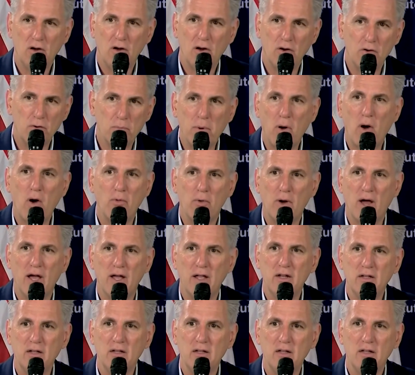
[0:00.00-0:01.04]
under Paul
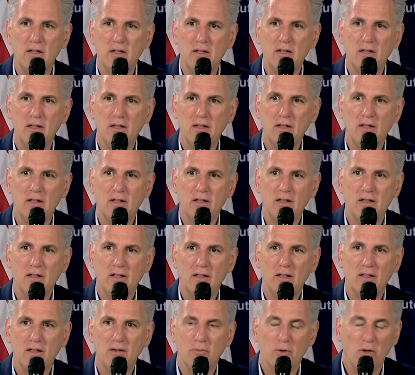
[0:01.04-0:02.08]
Ryan.
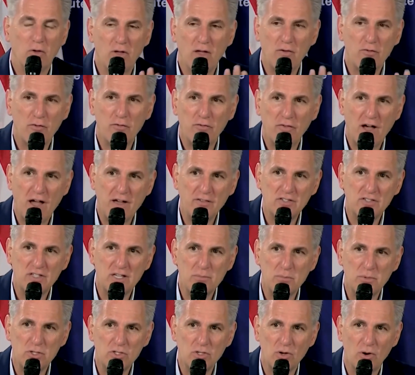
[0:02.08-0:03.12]
We only have a
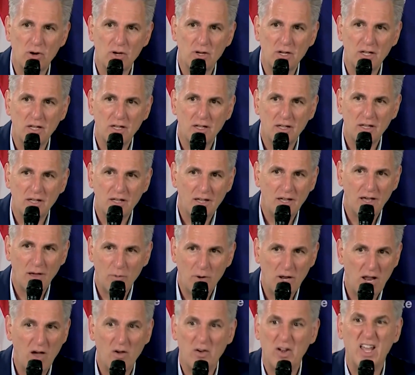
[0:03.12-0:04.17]
5-seat majority,
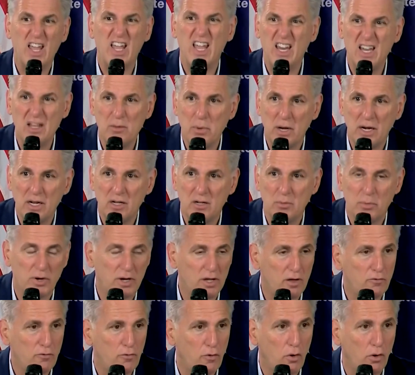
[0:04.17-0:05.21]
and we allowed anybody to
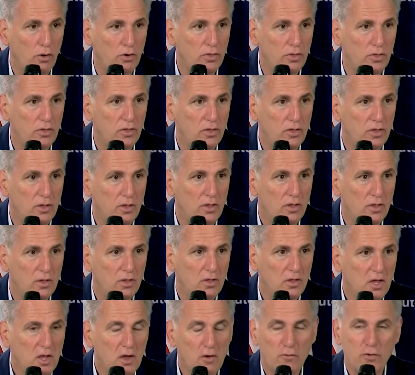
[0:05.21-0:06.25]
bring it forth.
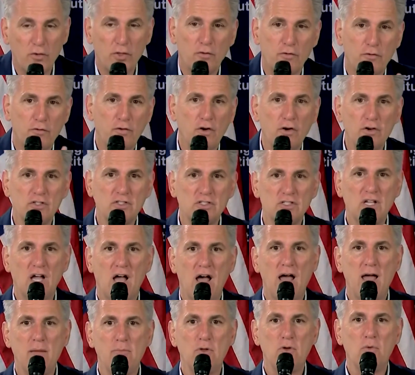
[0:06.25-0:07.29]
For the first
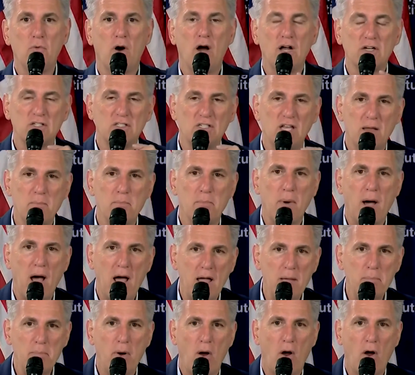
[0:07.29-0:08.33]
time, you watched a
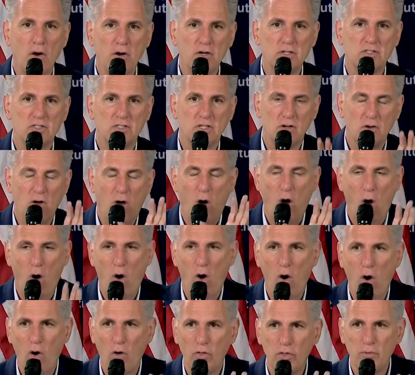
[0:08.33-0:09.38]
bipartisan,
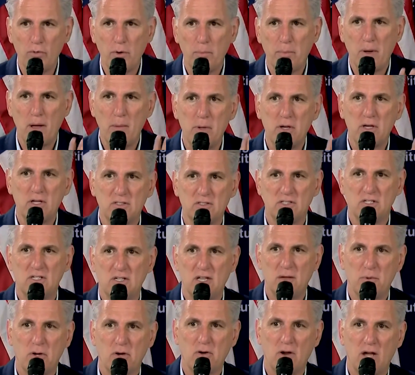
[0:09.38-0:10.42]
all the Republicans and
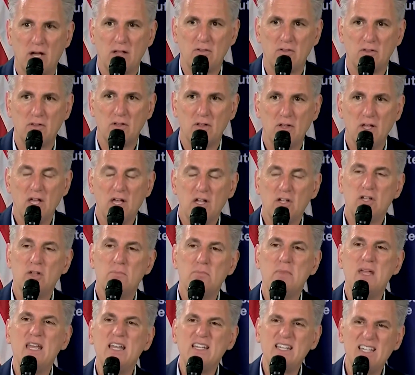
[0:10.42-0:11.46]
Democrats, to
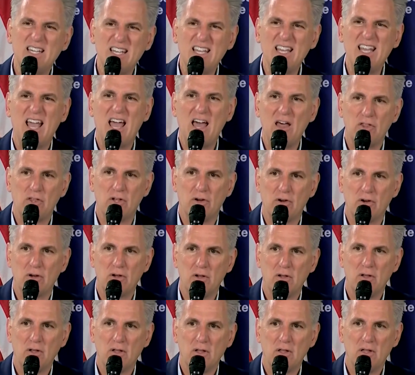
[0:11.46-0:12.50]
meet together,
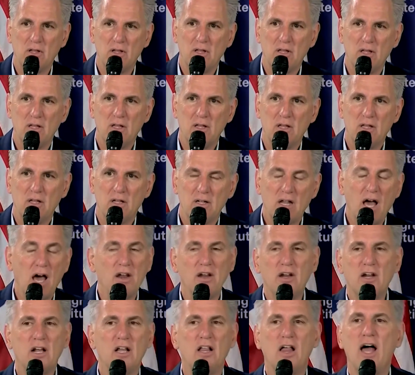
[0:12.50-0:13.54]

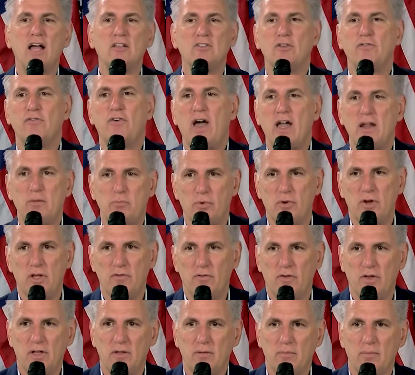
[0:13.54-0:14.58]
not on a classified
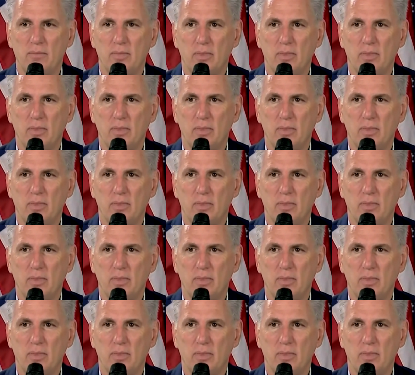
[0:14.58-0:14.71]
briefing,